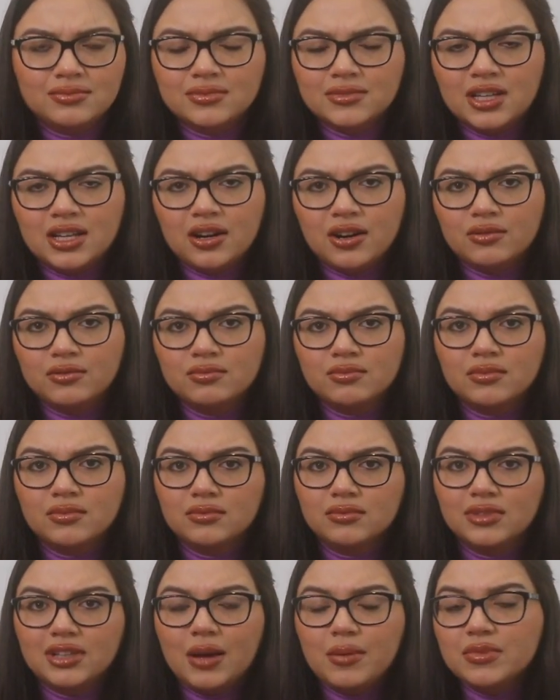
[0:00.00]
you know,
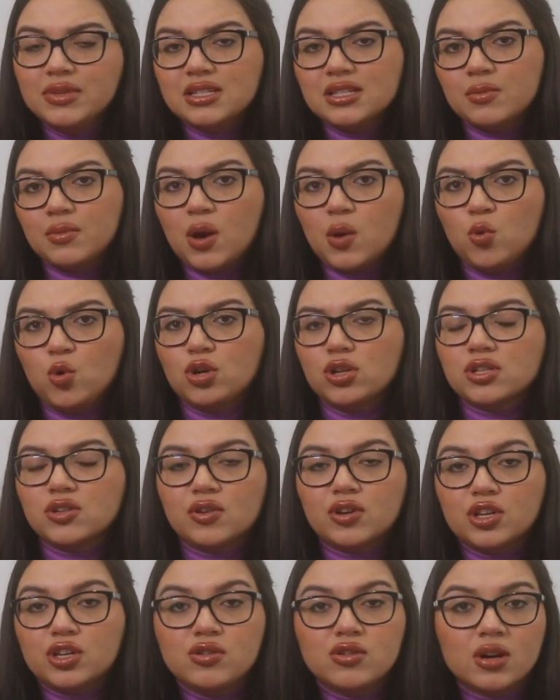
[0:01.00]
lemons in my water
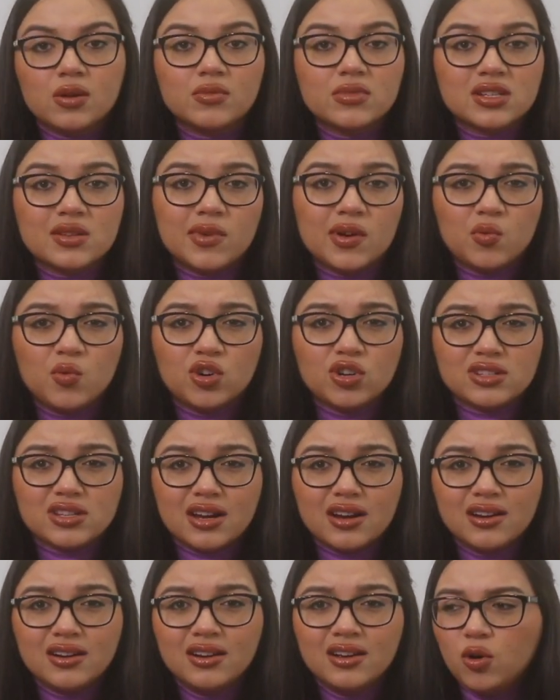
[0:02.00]
or cucumbers in my
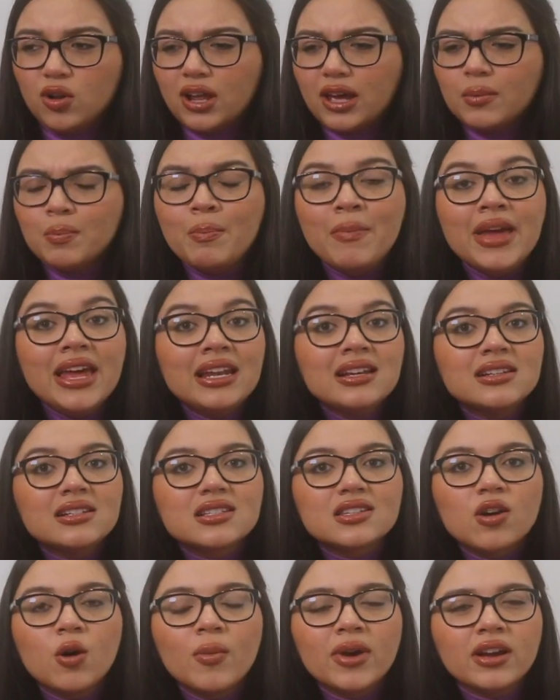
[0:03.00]
water. Or like
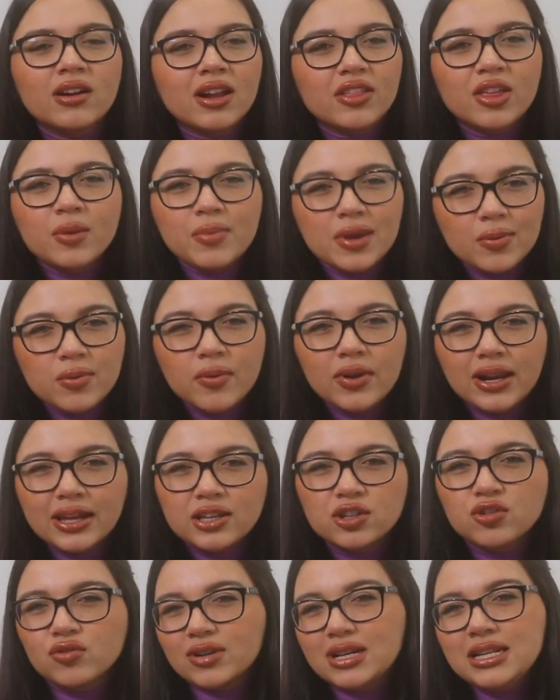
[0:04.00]
mint. Oh my god, I think people put
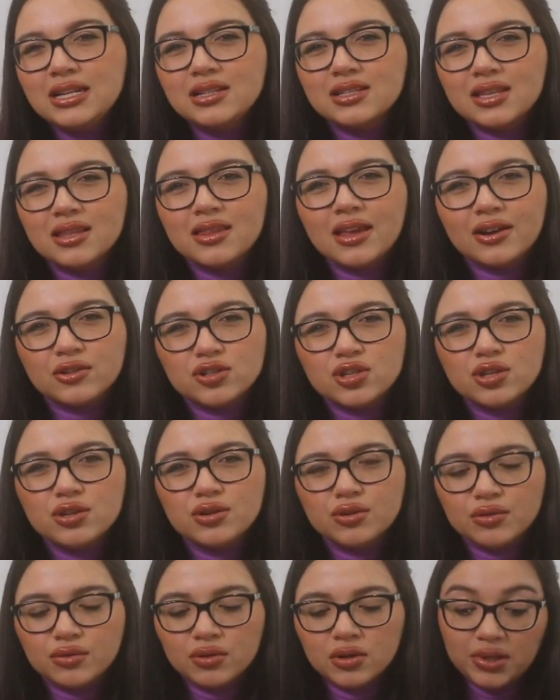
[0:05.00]
like greens in there
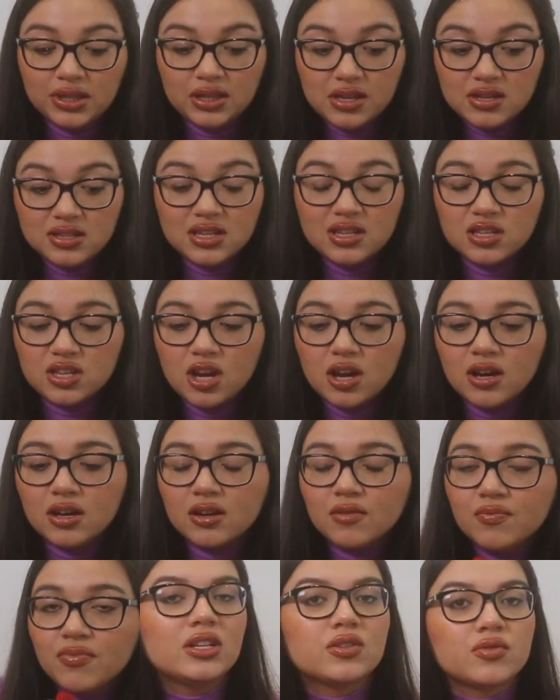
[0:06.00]
too. But this is
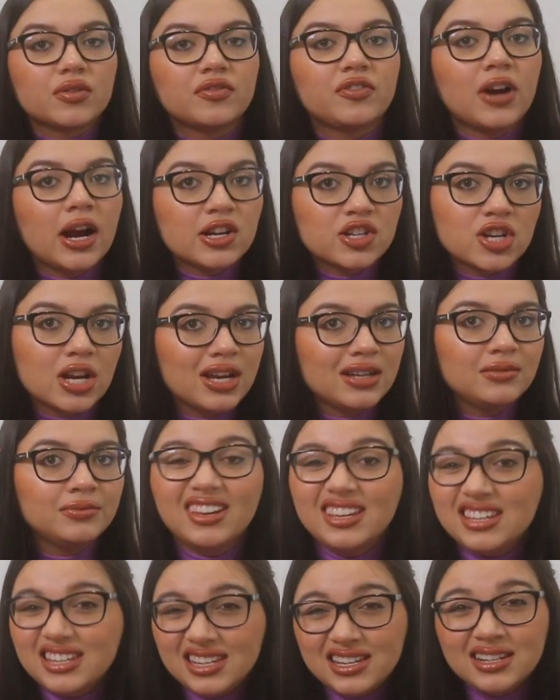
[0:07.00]
good. It's refreshing,
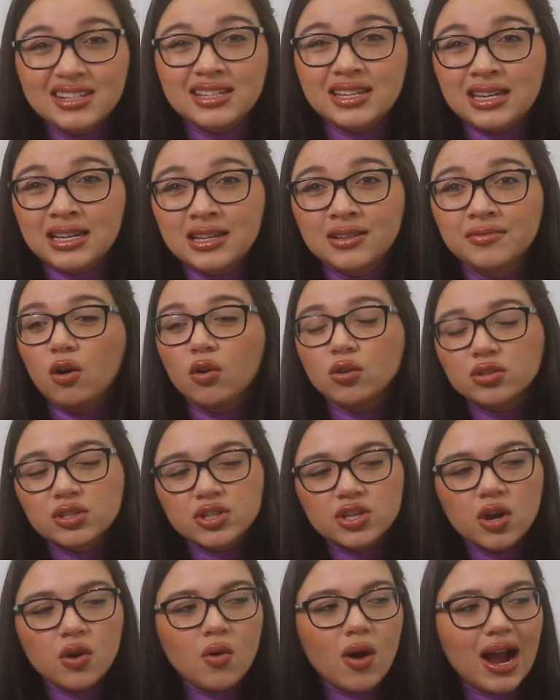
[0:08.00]
easy.
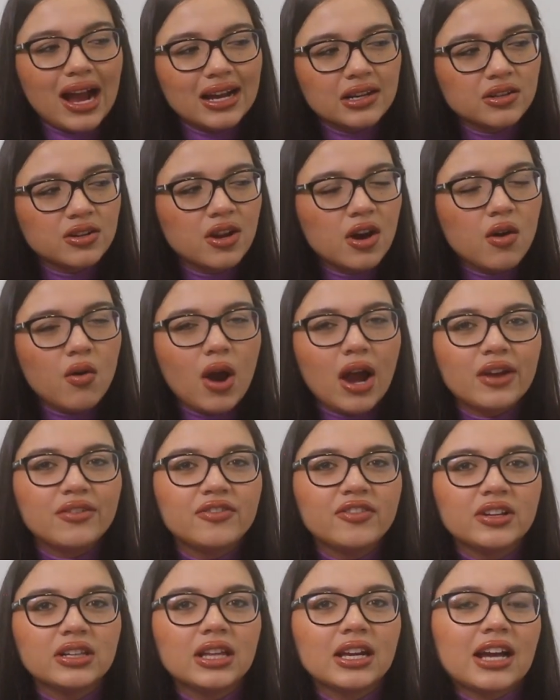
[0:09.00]
Also, I don't know, I
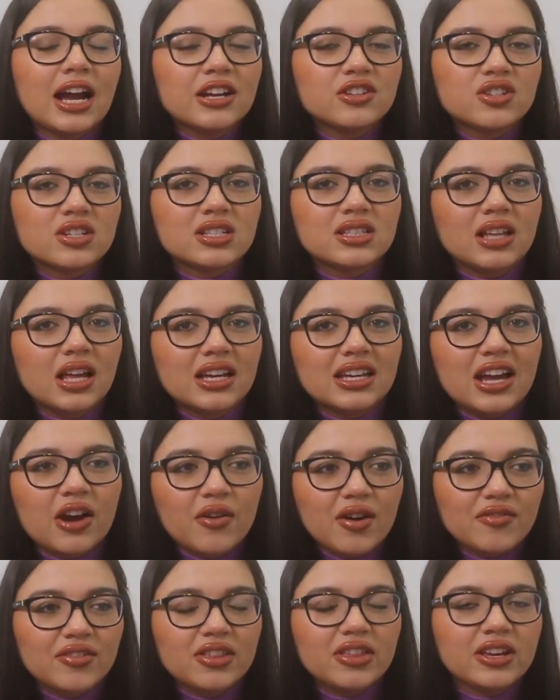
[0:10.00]
feel like I just like how
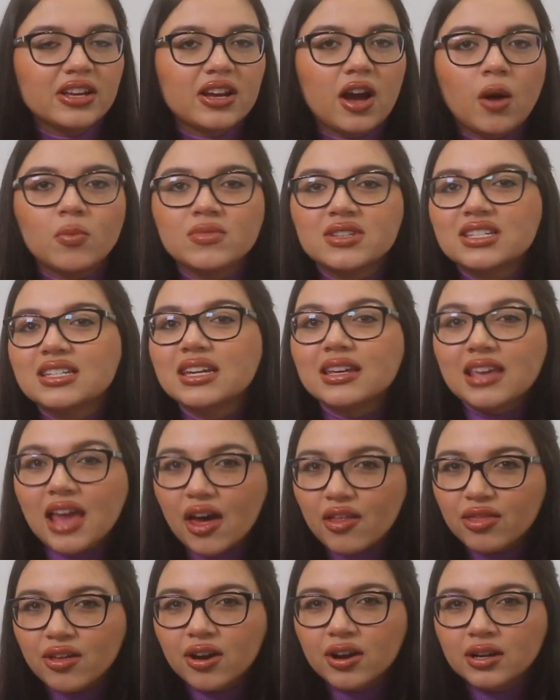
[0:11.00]
everything comes
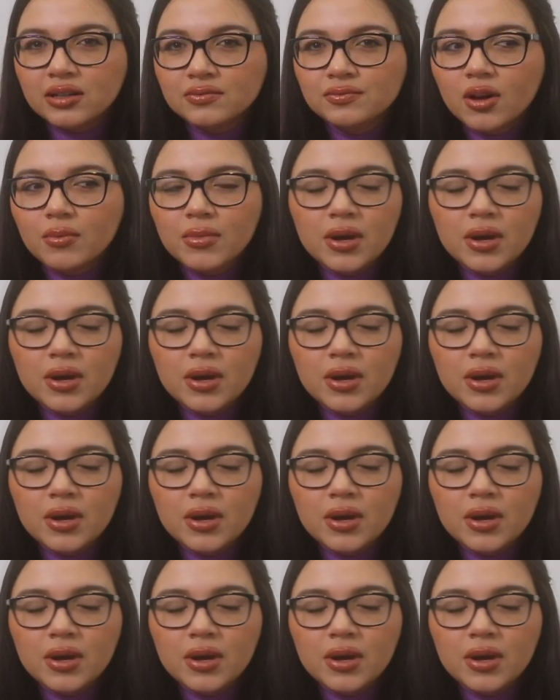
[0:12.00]
together.